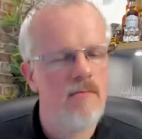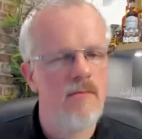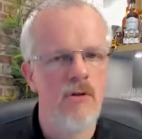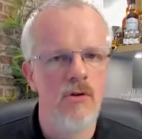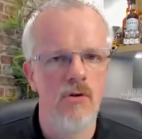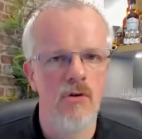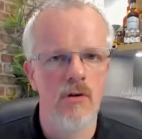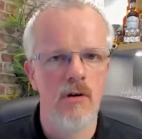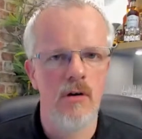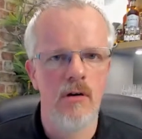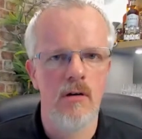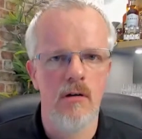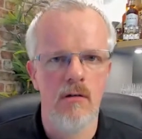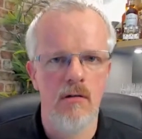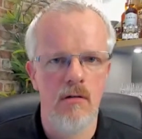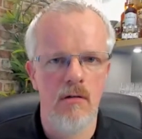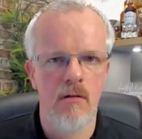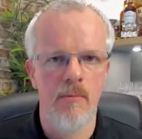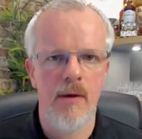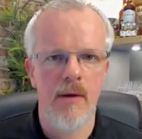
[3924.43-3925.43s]
doing
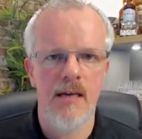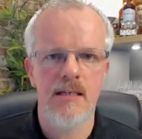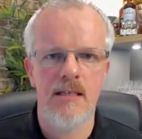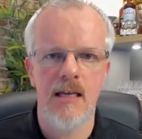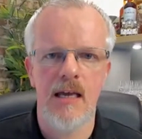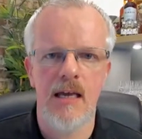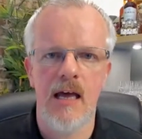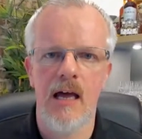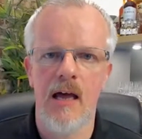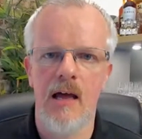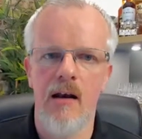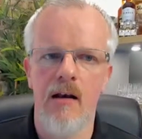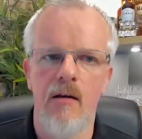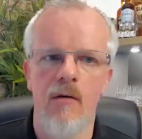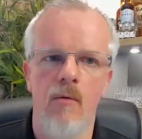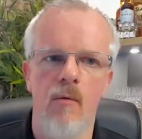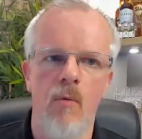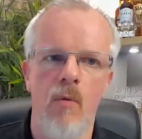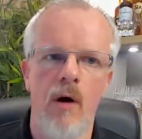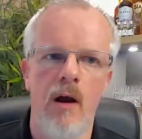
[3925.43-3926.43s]
the best they can
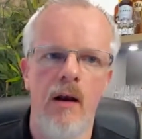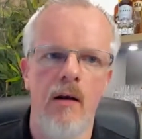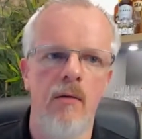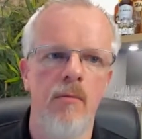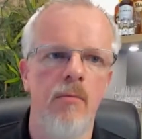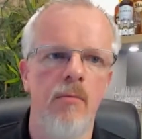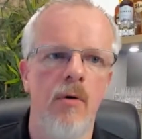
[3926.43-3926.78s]
when